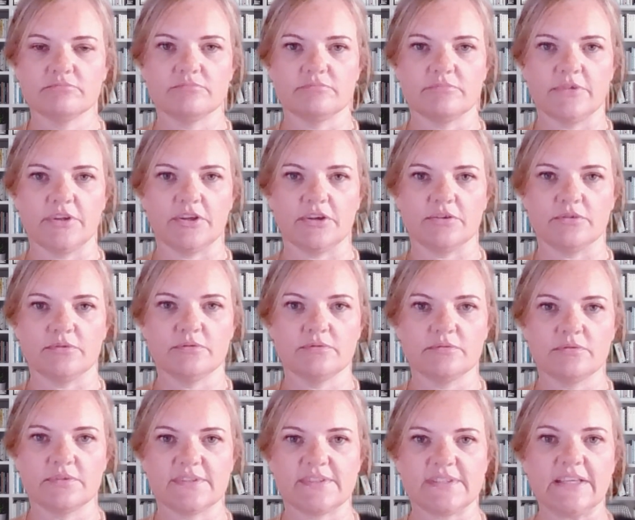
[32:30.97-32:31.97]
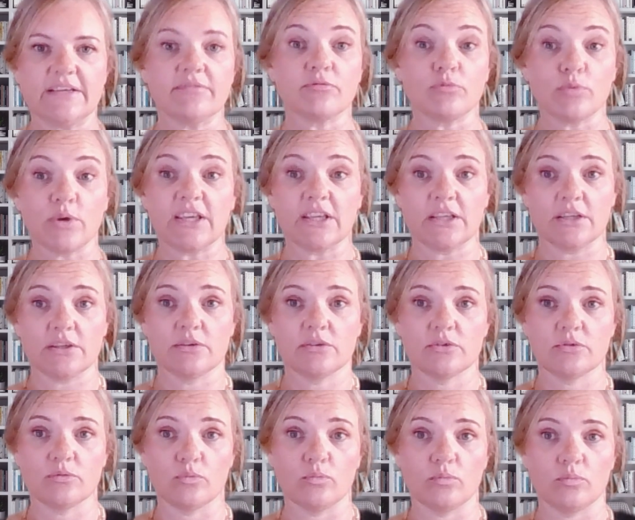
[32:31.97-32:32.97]
you know, see if we can
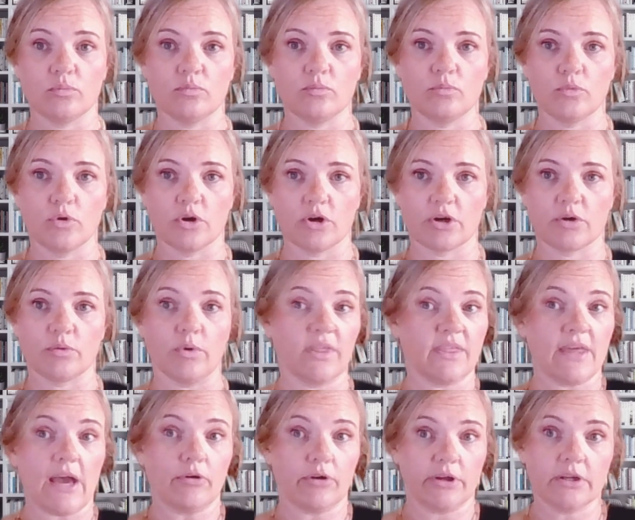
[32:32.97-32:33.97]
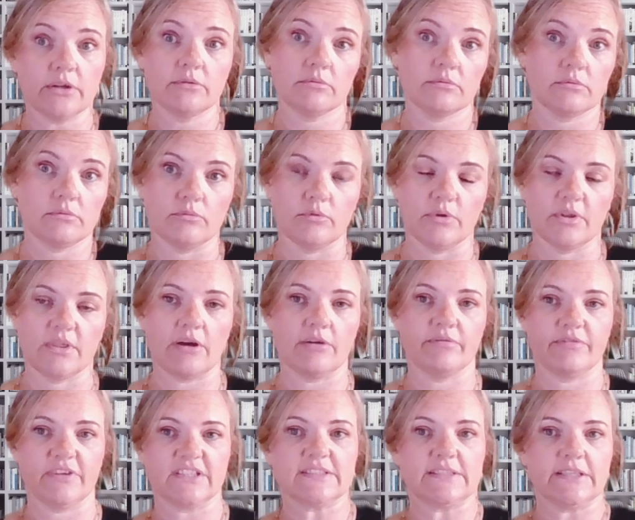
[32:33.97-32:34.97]
work without it, without
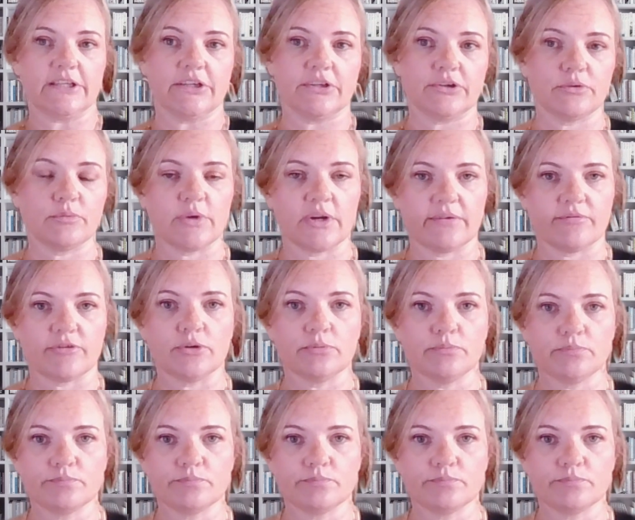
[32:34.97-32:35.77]
fixing it or whatever.